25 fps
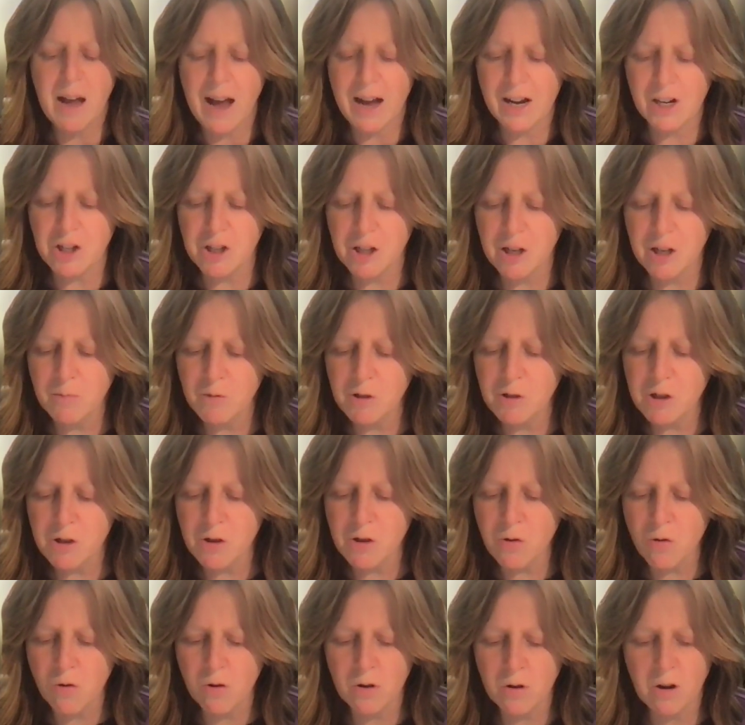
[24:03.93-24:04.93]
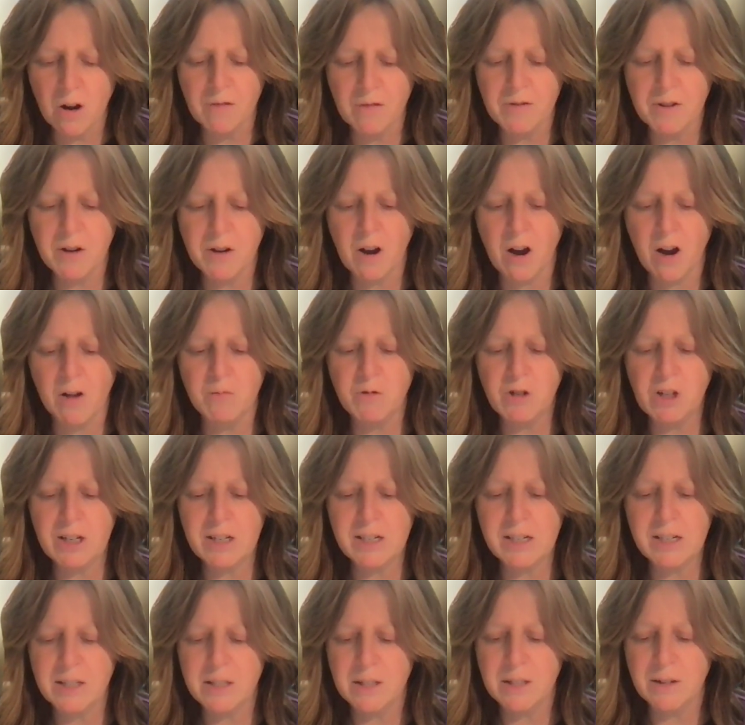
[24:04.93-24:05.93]
Hashem's thought of an
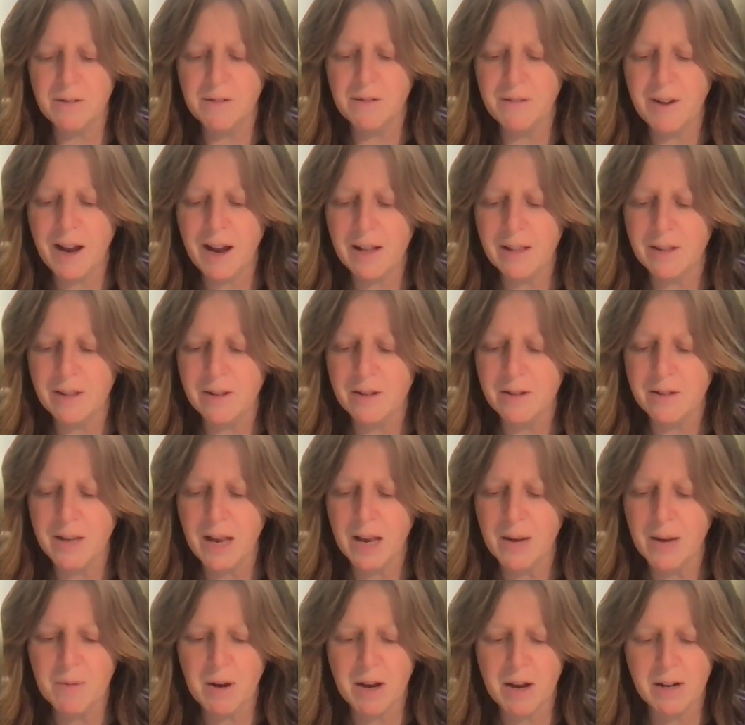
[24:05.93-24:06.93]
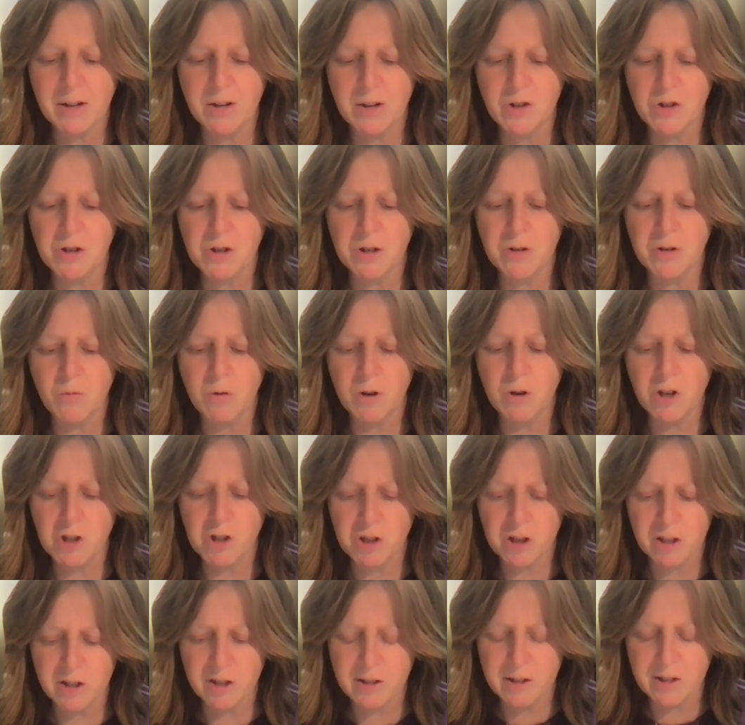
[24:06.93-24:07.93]
object is in fact the same energy which
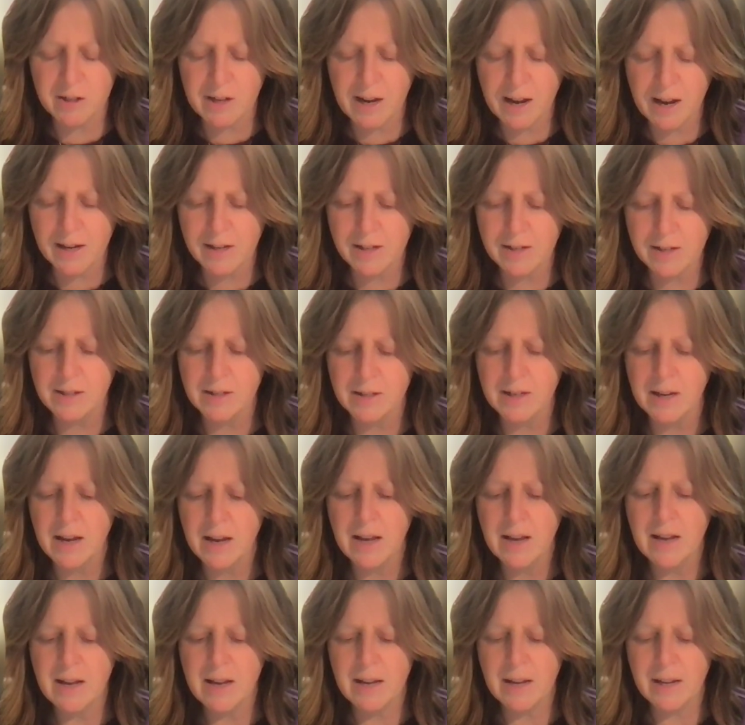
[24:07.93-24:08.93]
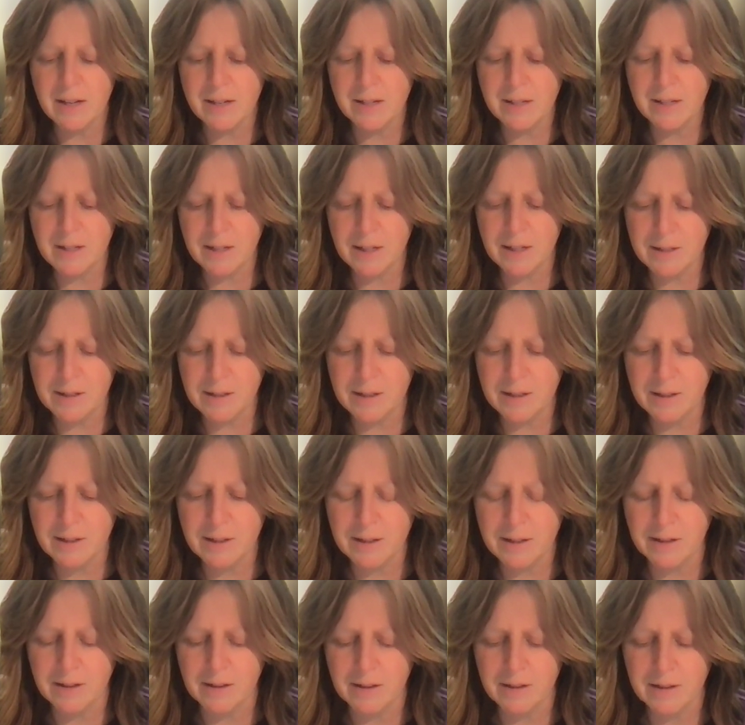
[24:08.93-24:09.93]
sustains its
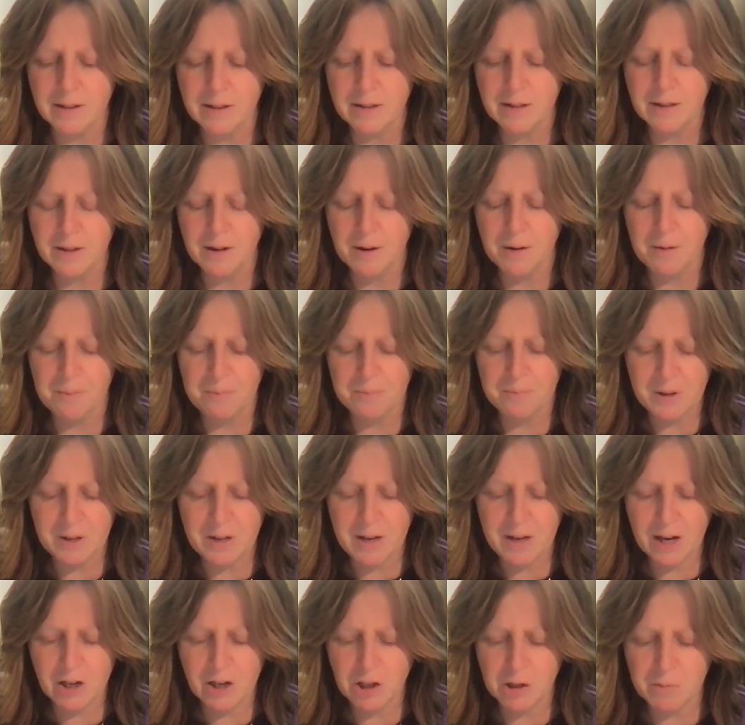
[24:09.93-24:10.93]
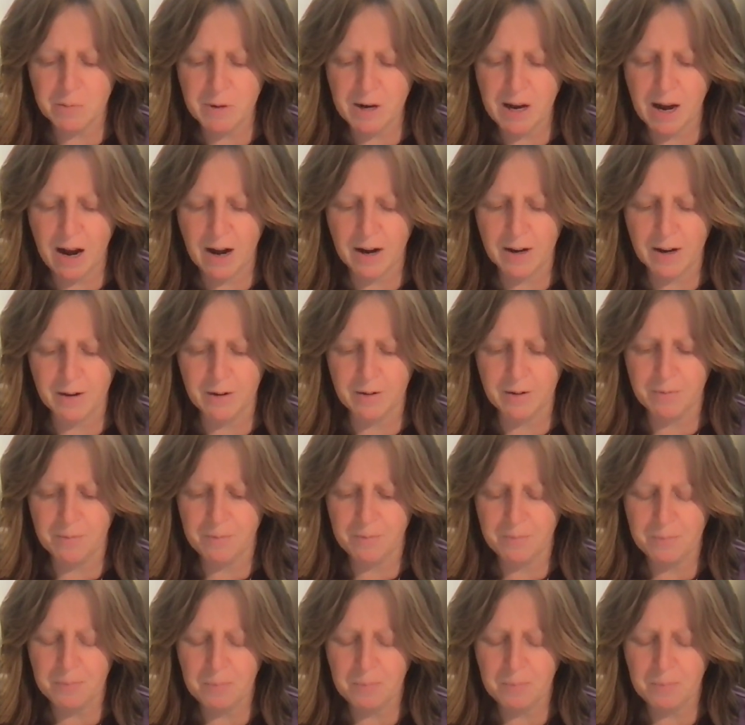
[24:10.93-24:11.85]
existence. Yesh mi'ayin.